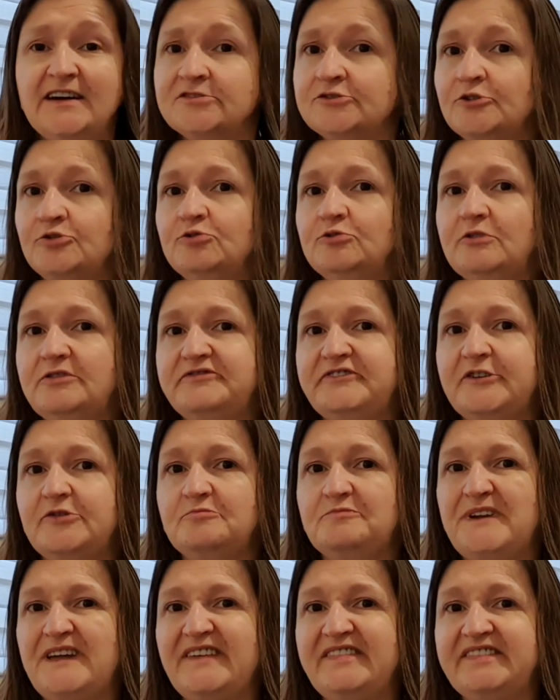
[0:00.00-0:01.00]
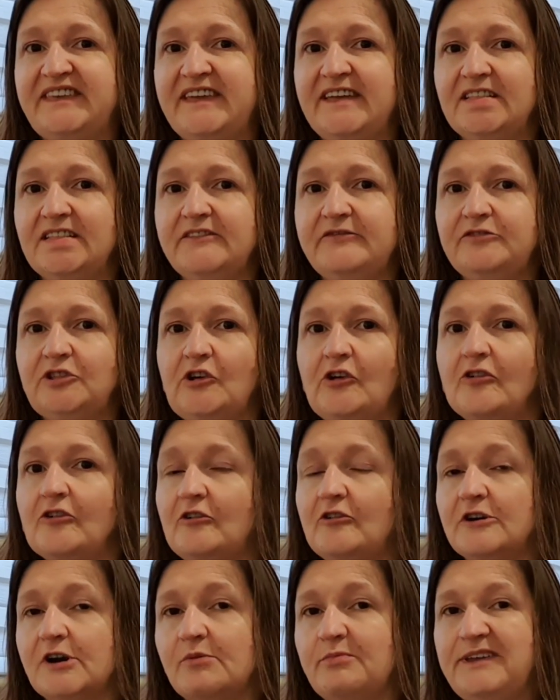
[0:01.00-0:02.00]
I don't know if it will be a daily
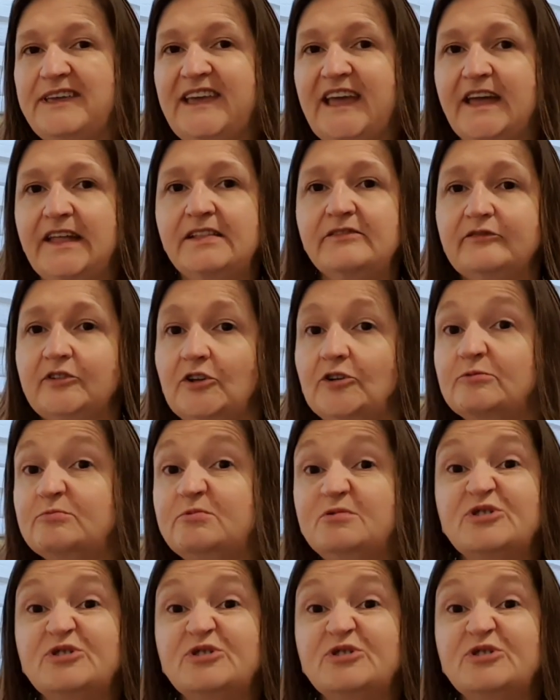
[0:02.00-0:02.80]
vlog or a weekend vlog.